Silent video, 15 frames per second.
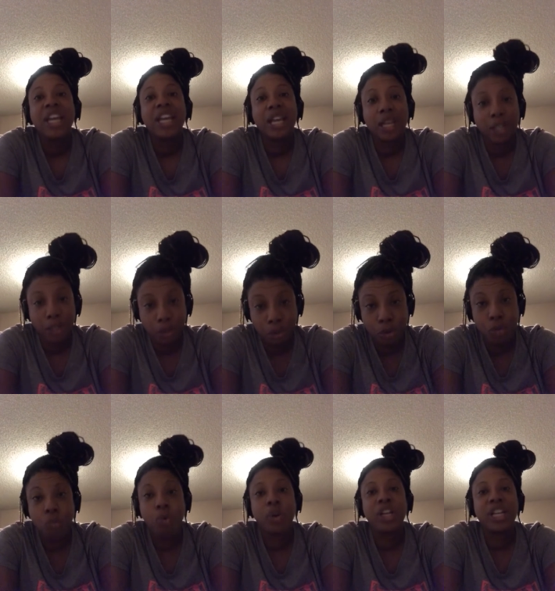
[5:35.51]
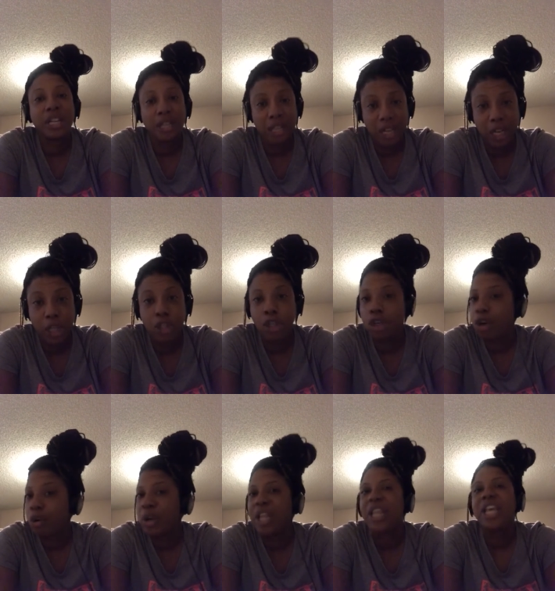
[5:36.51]
into where he needed to
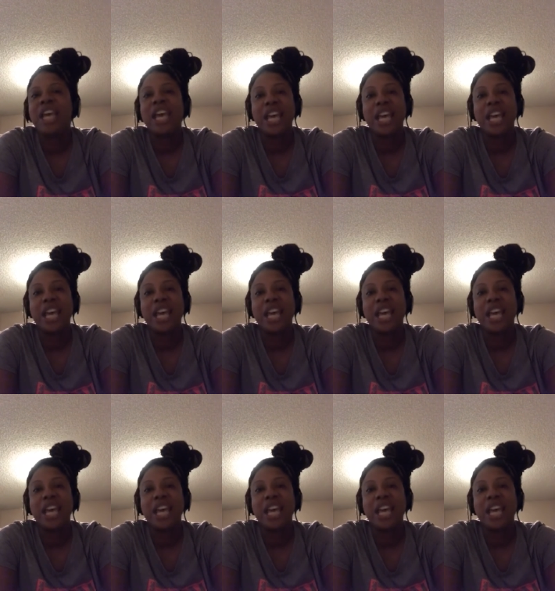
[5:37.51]
go in.